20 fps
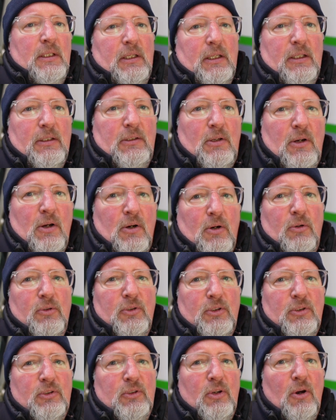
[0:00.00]
It
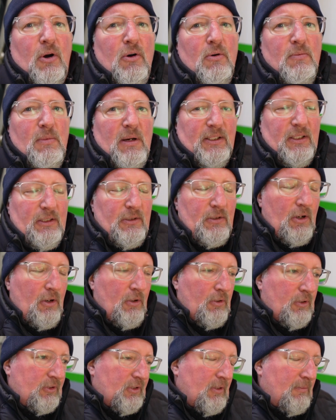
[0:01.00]
costs so many
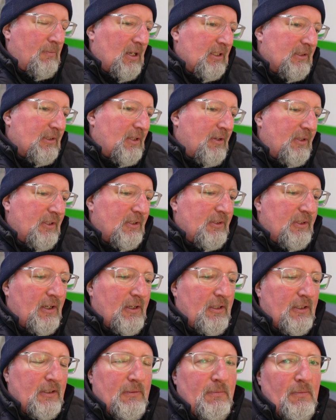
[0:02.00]
toes. The batteries
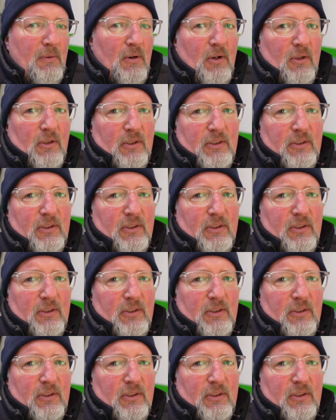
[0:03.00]
are small.